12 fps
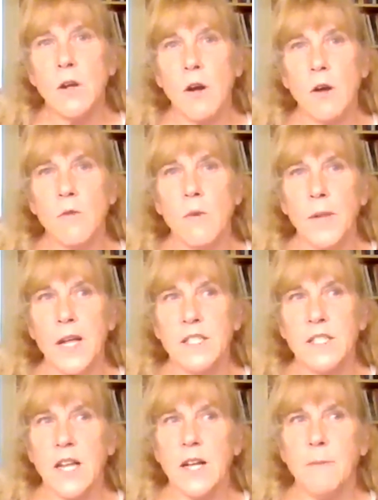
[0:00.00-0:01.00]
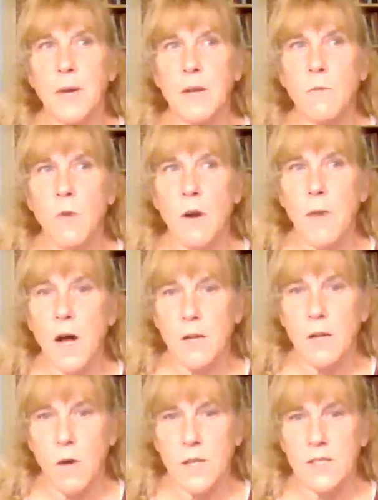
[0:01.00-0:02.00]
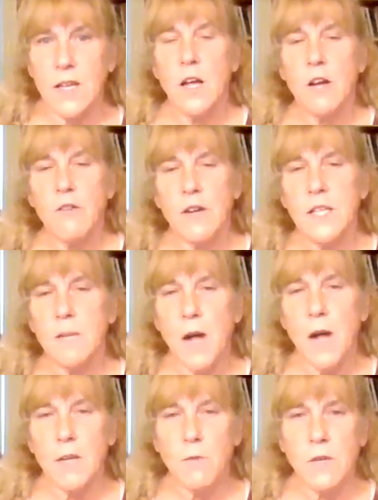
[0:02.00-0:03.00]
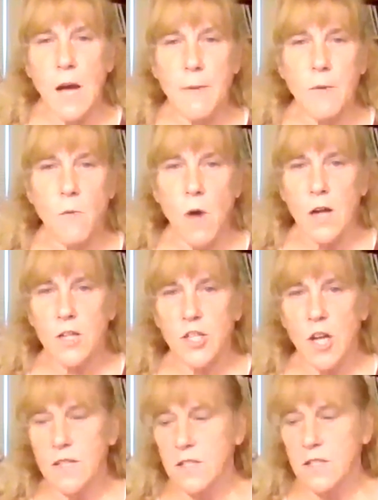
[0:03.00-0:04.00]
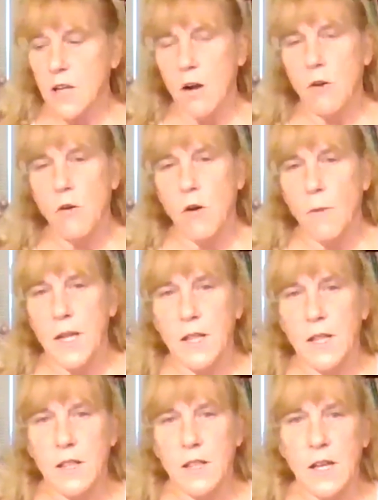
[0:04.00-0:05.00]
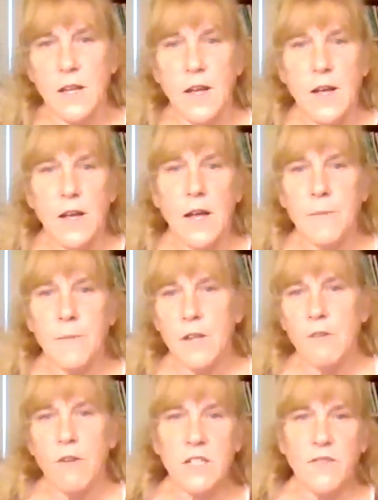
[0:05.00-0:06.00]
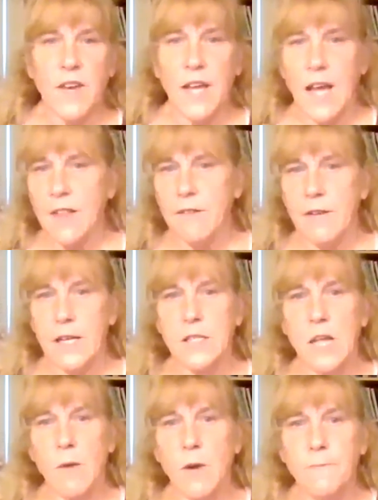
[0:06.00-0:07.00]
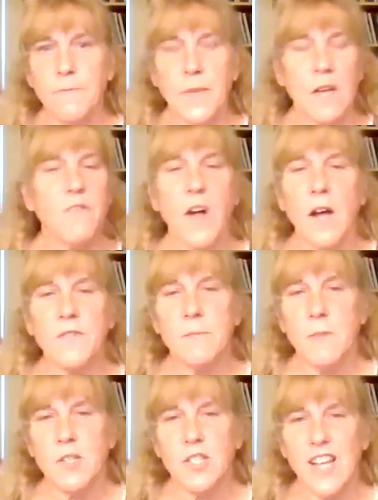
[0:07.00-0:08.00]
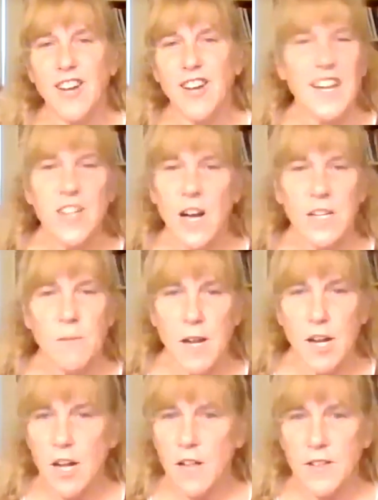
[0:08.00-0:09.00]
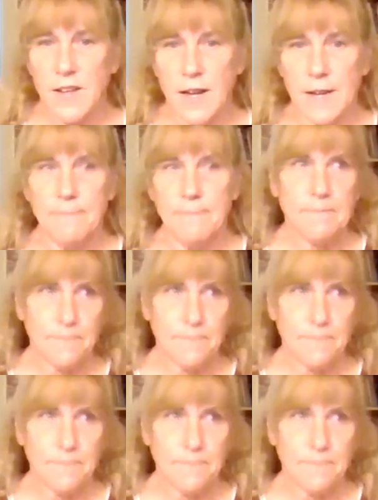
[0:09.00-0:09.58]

to go to a place that I had been where Molly was. Gracie and Molly would come and walk John's dog, Corbin, and they'd come to the CrossFit gatherings. They were involved as much as they could. I talked about it all the time.